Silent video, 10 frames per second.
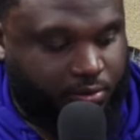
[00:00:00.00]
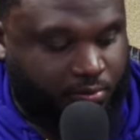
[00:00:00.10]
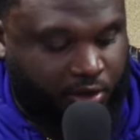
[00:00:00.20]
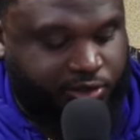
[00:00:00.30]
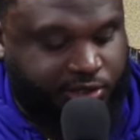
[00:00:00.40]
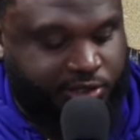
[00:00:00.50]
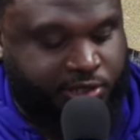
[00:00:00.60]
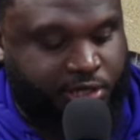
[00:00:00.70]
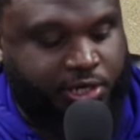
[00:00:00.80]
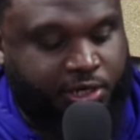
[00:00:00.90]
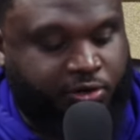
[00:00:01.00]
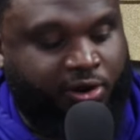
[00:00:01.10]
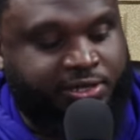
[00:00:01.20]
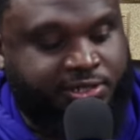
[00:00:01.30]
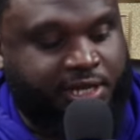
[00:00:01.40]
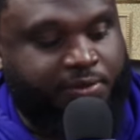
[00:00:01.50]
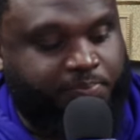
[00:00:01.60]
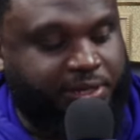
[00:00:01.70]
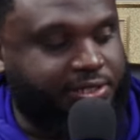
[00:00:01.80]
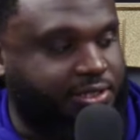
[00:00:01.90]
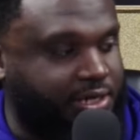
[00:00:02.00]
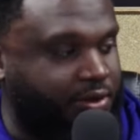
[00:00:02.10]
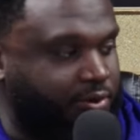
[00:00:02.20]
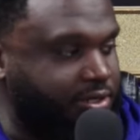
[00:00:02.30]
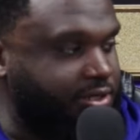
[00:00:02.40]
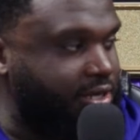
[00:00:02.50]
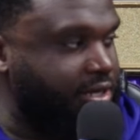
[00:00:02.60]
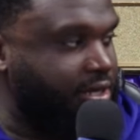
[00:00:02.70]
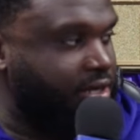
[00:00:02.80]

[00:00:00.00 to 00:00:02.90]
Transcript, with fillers: Mercy is good. Christ say, bless you that, what did it say?